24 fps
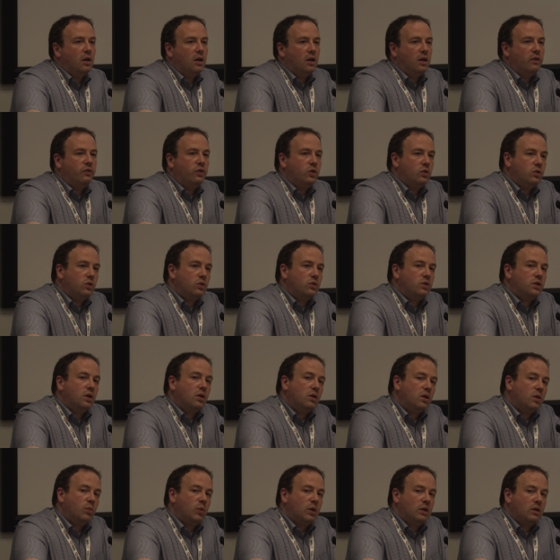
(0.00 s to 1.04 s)
if you don't
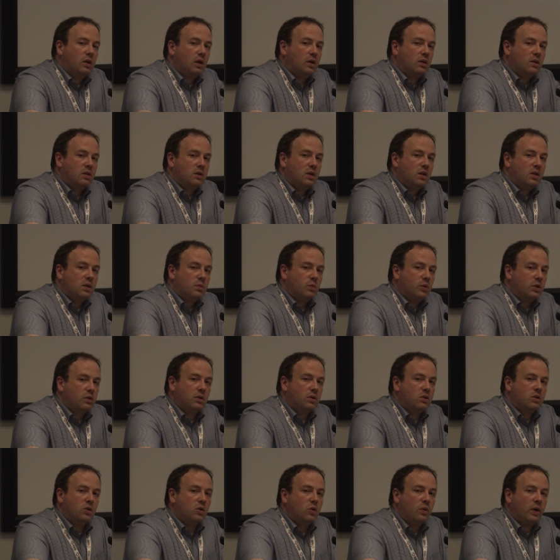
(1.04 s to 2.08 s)
document that assessment,
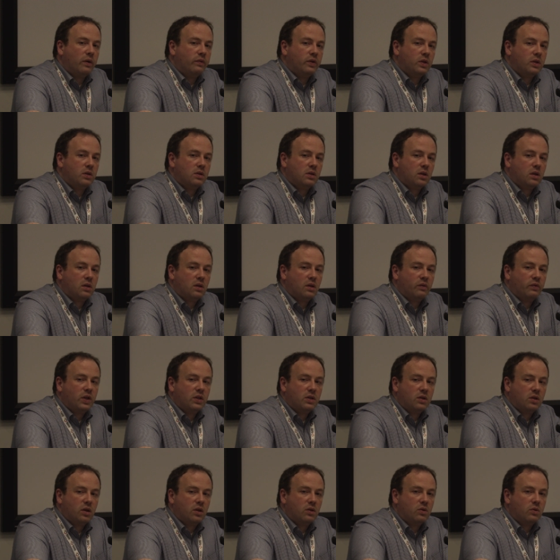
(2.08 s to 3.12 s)
there's no evidence that the
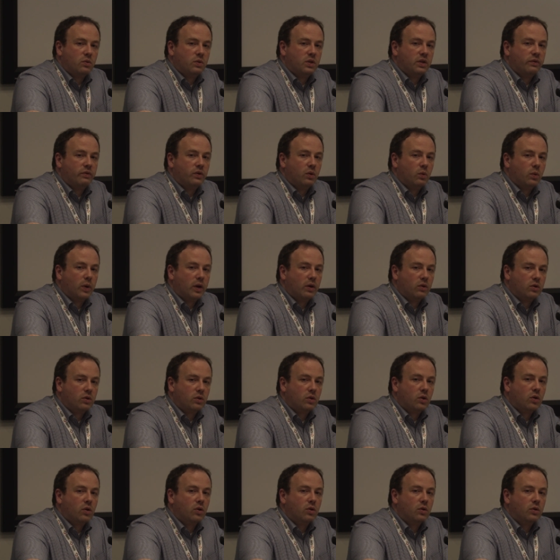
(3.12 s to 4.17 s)
investigator was even aware it
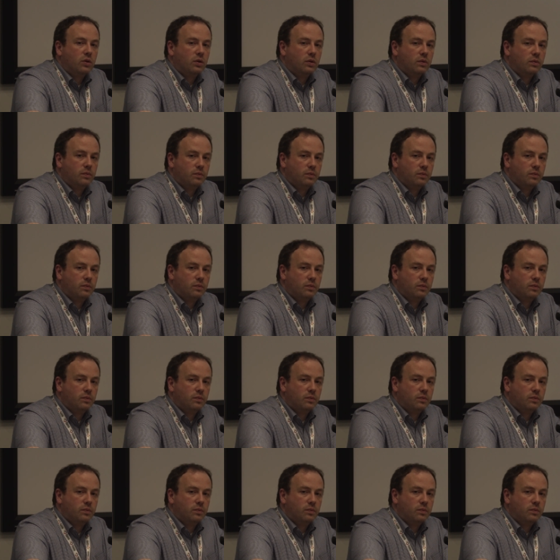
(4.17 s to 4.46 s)
occurred.